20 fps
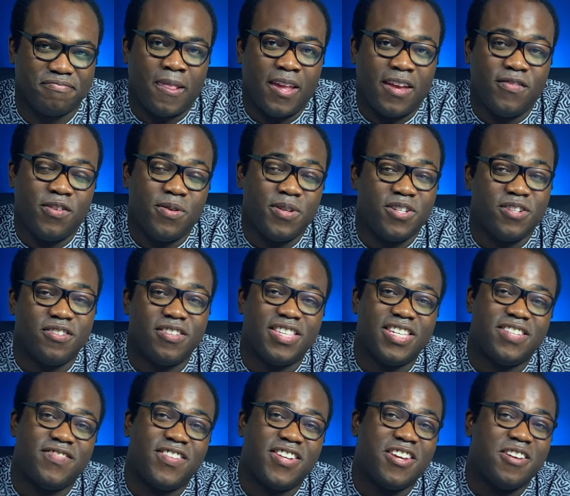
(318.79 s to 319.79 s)
If you enjoyed
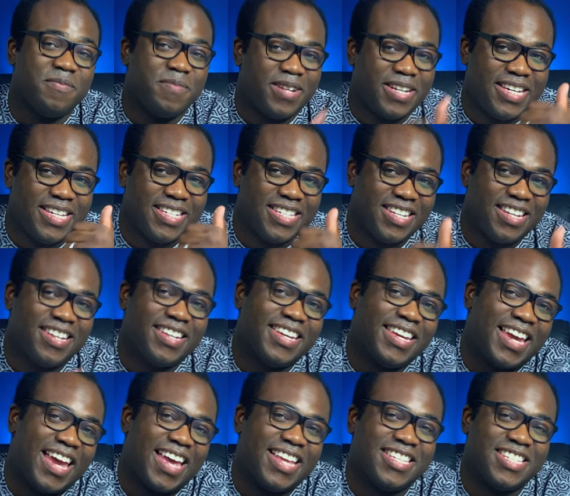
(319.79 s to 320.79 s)
this video, please
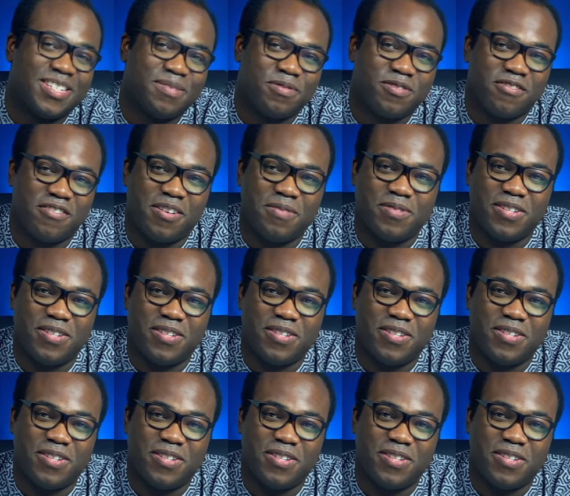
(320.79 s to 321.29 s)
like and subscribe